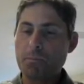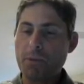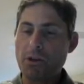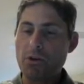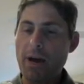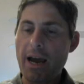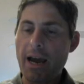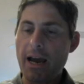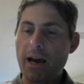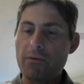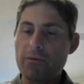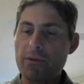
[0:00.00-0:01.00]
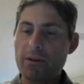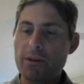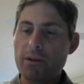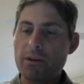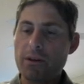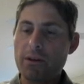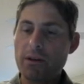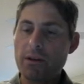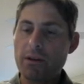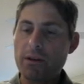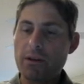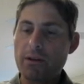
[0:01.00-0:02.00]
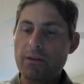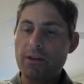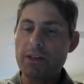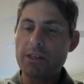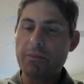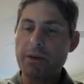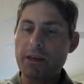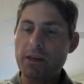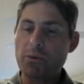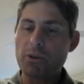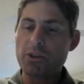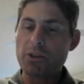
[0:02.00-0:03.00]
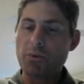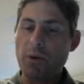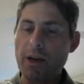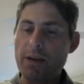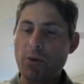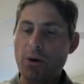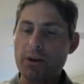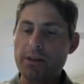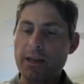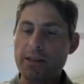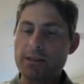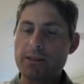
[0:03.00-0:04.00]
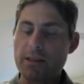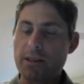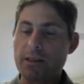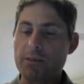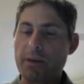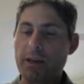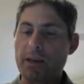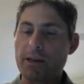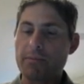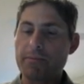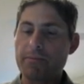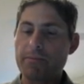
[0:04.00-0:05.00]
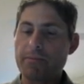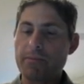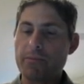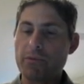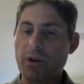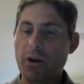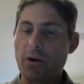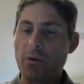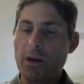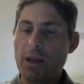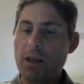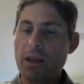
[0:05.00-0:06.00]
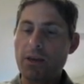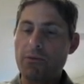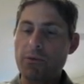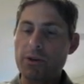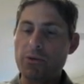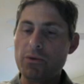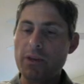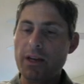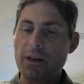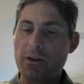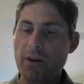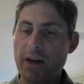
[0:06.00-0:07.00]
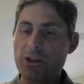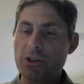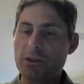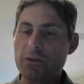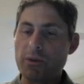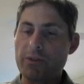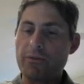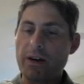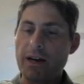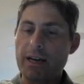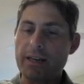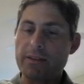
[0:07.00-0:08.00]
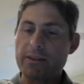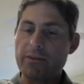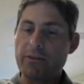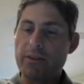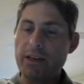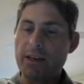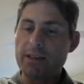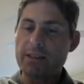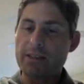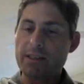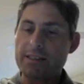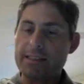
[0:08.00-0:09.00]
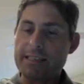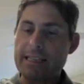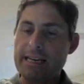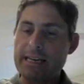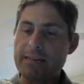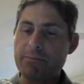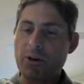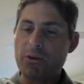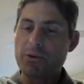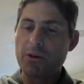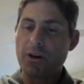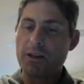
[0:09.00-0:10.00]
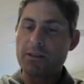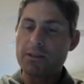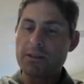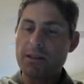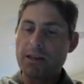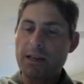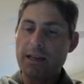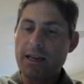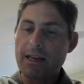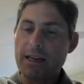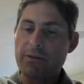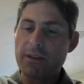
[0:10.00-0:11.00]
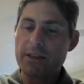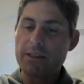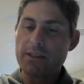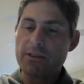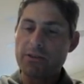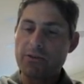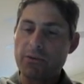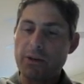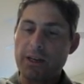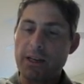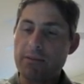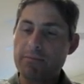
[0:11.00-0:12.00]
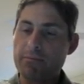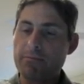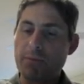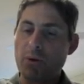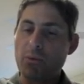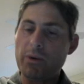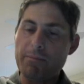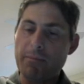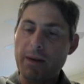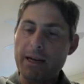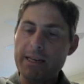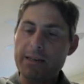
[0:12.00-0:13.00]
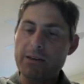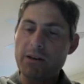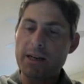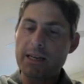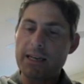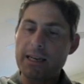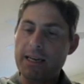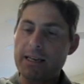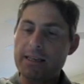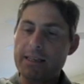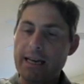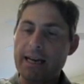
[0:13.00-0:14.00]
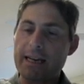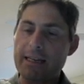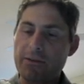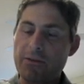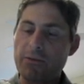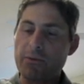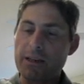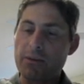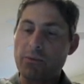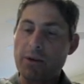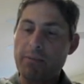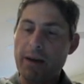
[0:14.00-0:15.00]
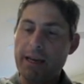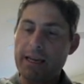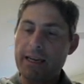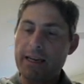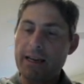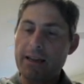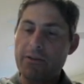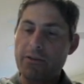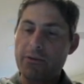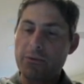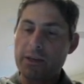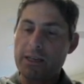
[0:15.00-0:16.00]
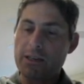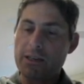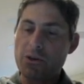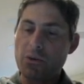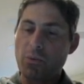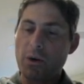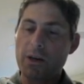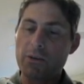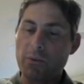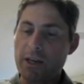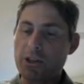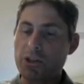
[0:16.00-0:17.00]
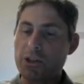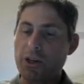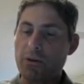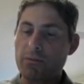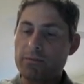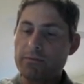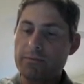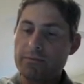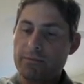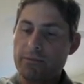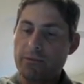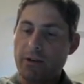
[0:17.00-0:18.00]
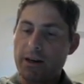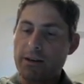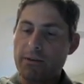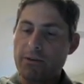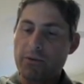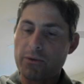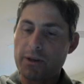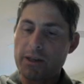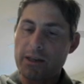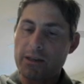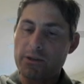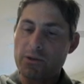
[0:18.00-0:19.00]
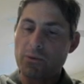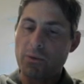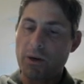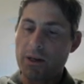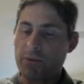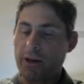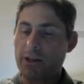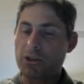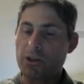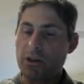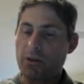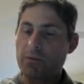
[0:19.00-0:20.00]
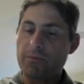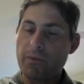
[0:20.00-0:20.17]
You have this peak, which is way more intense than this peak. So if we do the integration, we find that this is 9 protons and this is 3. But we might not get 9 and 3. We might get a 3-to-1 ratio, right? 3-to-1 ratio.